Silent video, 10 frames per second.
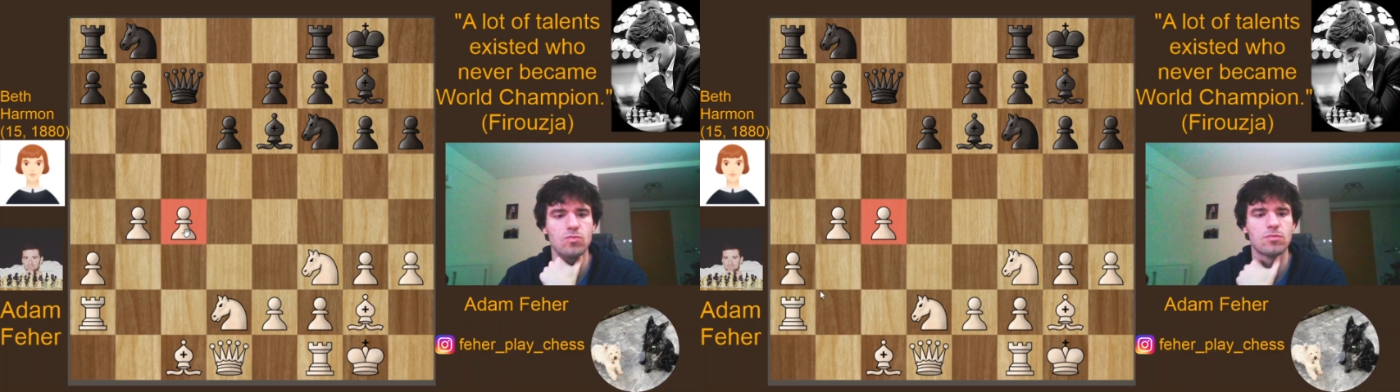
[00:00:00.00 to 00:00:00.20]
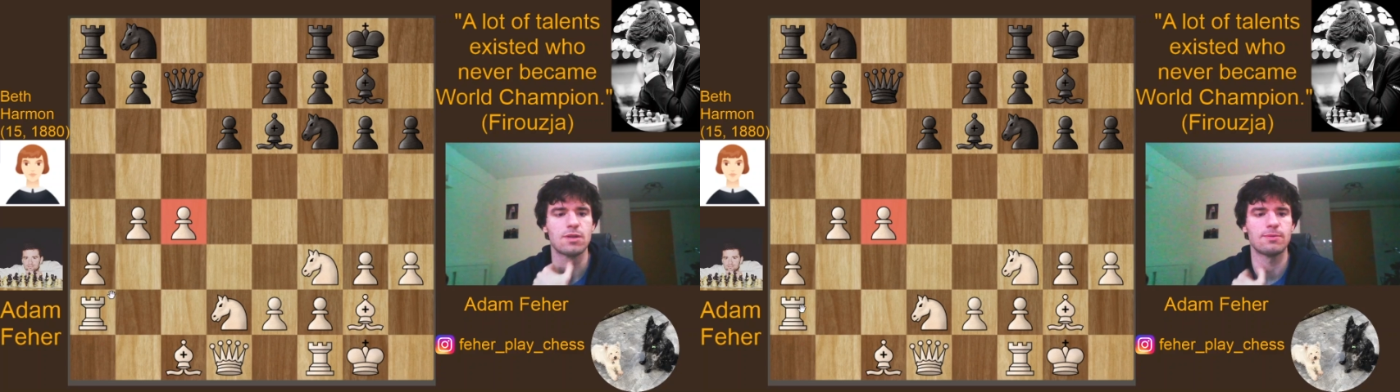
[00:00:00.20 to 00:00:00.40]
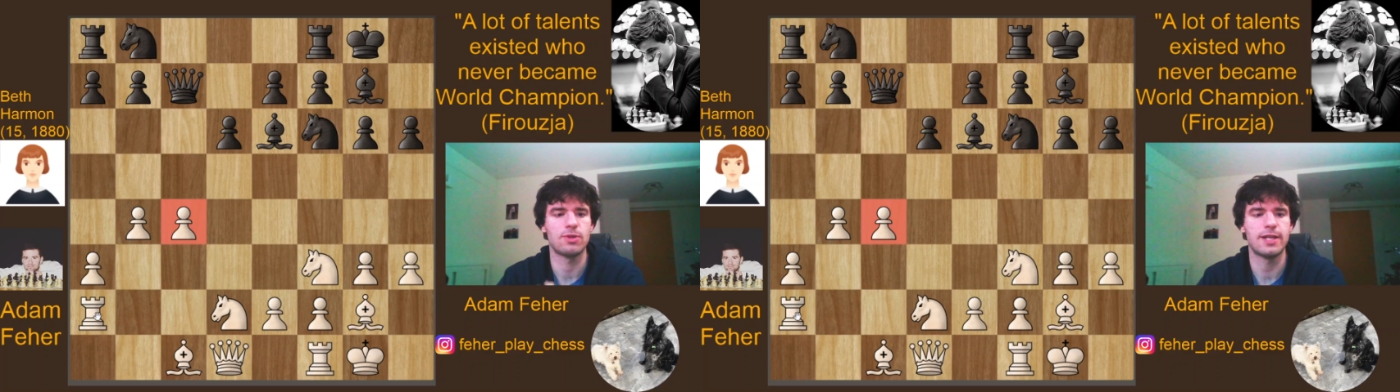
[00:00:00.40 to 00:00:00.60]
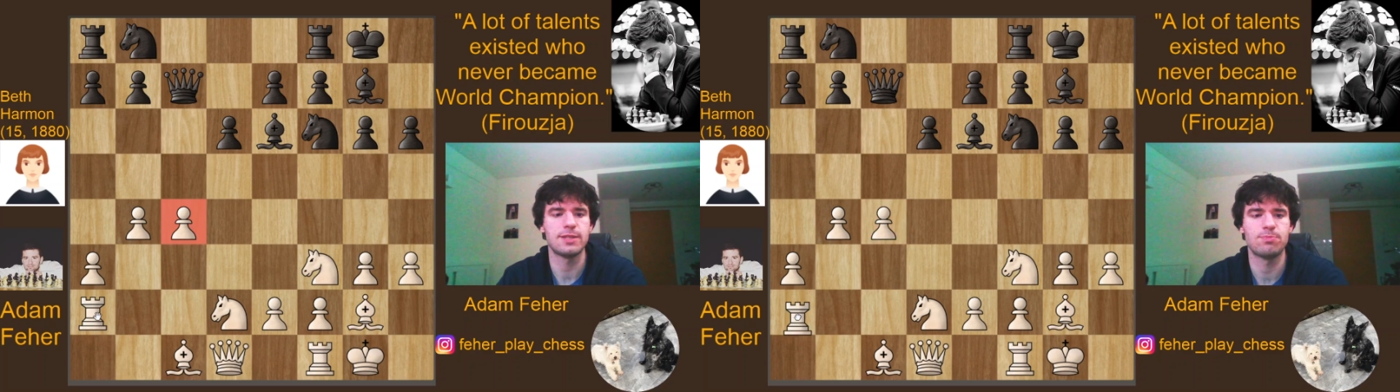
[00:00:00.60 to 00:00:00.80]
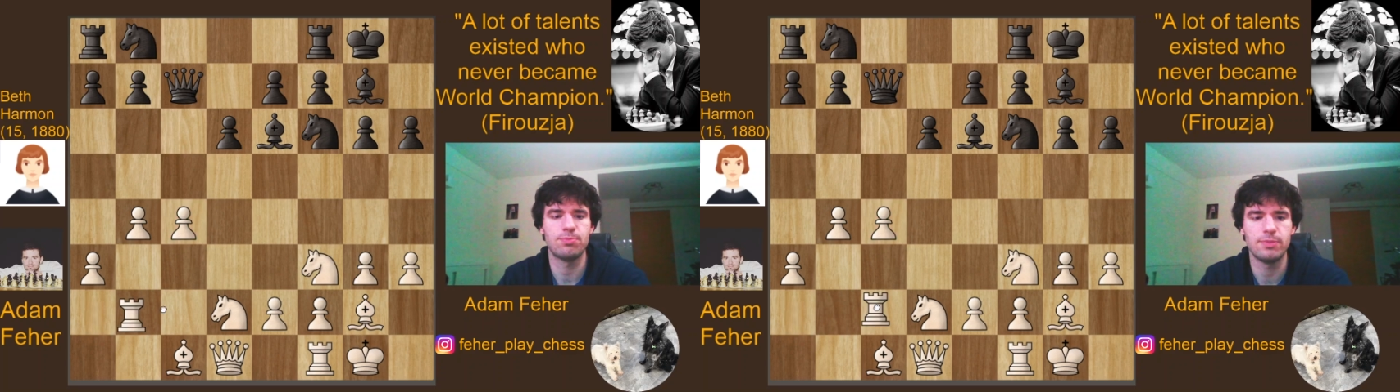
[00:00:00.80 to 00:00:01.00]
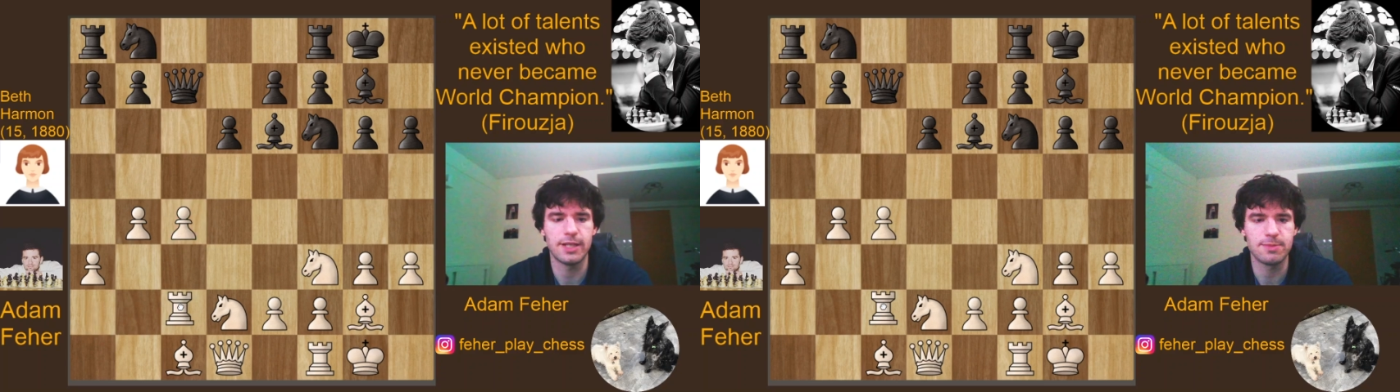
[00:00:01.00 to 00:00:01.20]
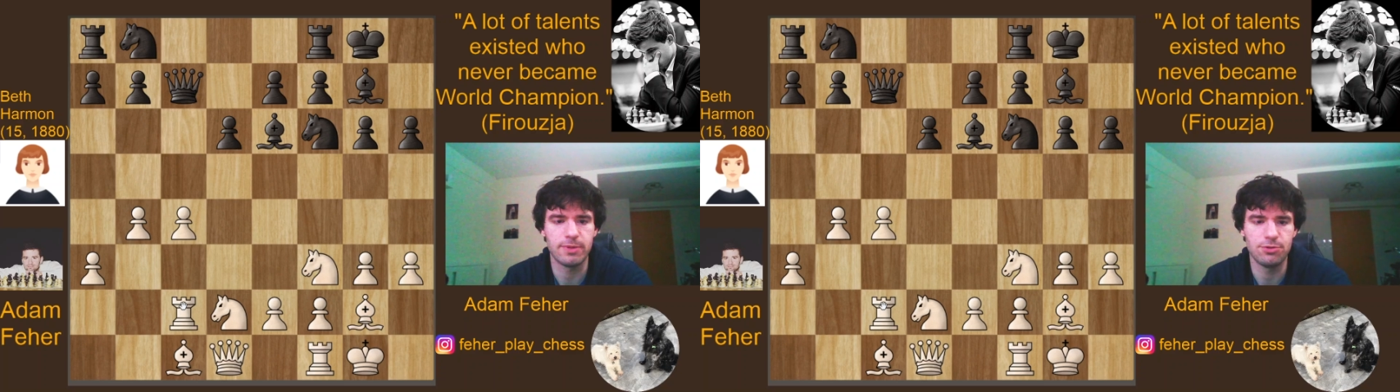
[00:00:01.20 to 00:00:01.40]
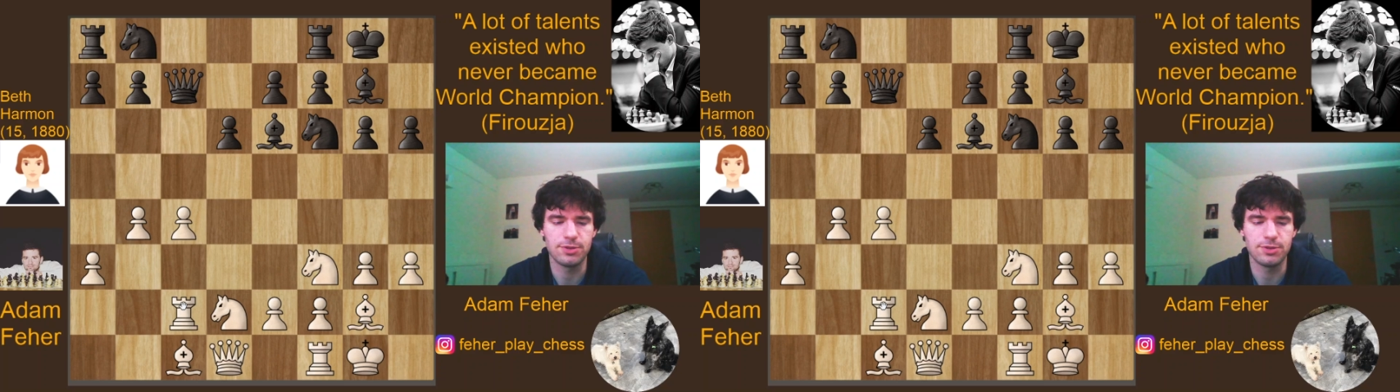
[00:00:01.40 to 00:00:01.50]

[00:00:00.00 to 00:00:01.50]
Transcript: So let's play rook